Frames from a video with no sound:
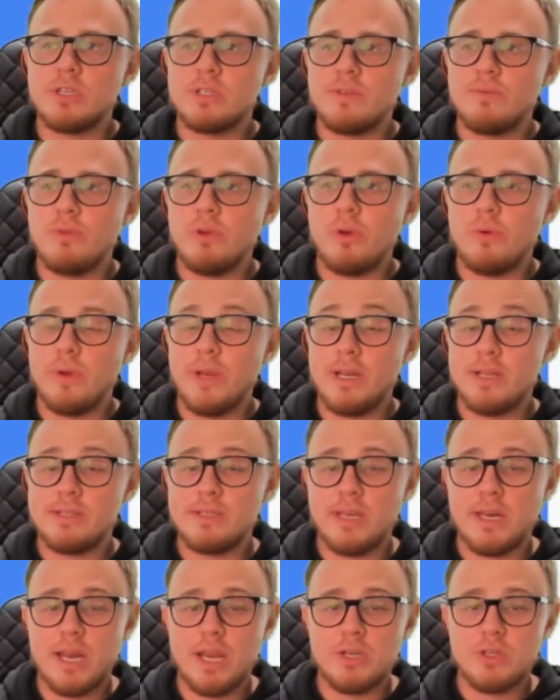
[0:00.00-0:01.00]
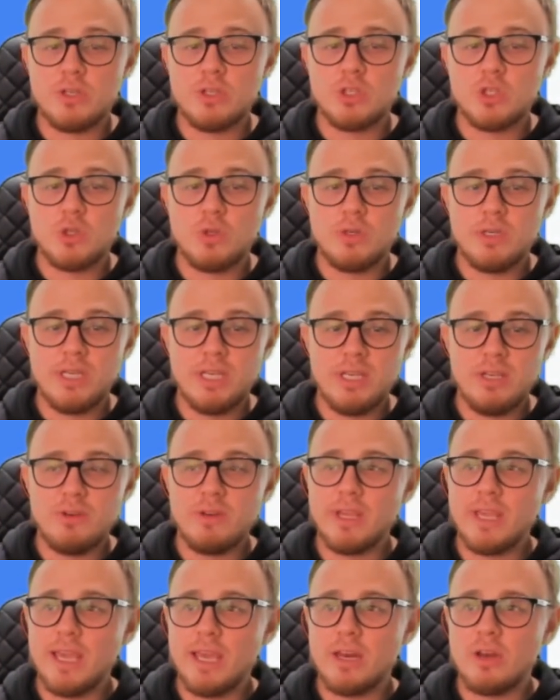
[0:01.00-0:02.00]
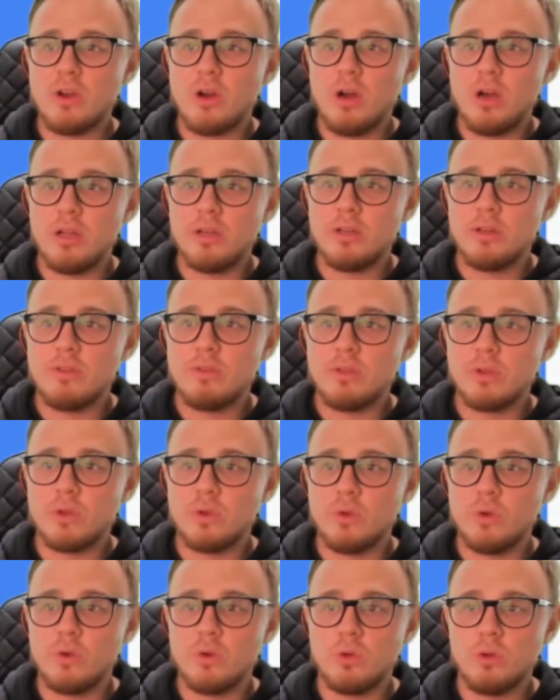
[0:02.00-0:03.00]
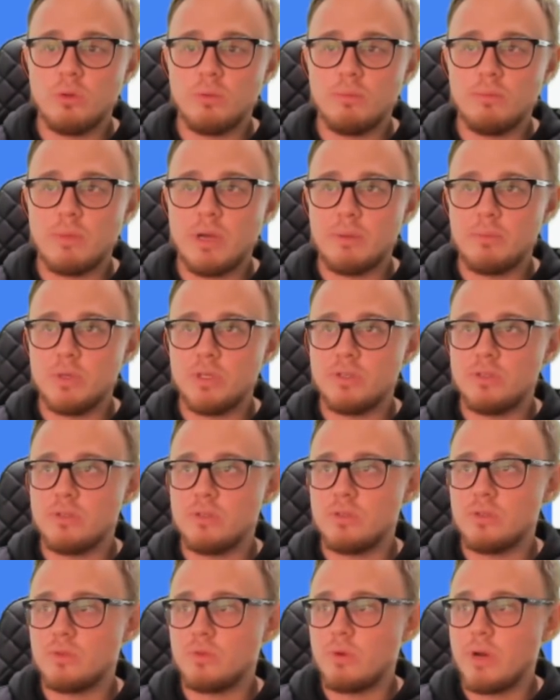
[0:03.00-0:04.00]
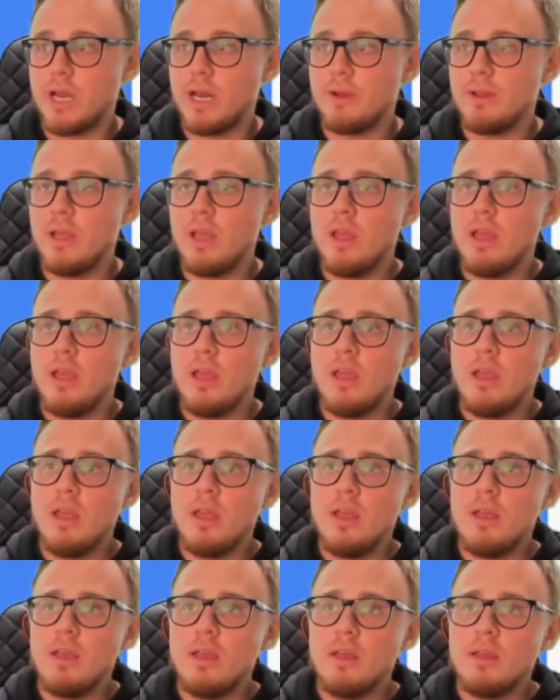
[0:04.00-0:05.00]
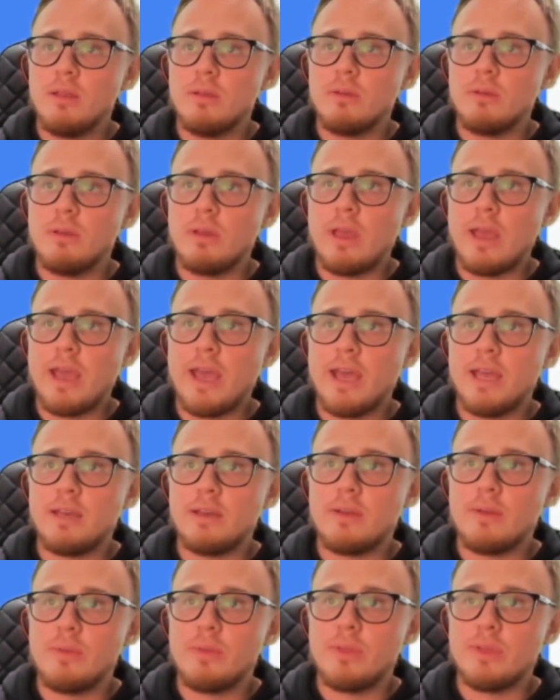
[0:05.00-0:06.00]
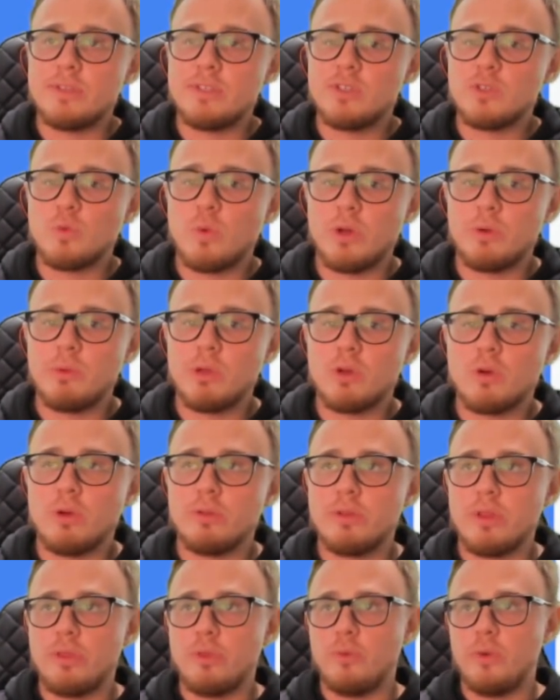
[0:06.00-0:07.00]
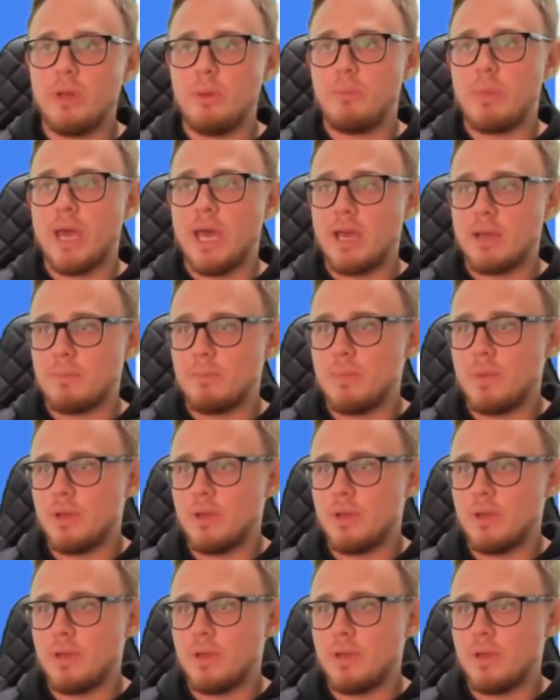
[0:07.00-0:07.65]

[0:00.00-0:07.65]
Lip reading: if you're a real estate agent, you need to get on the Google My Business, right? And this is what we call the three-pack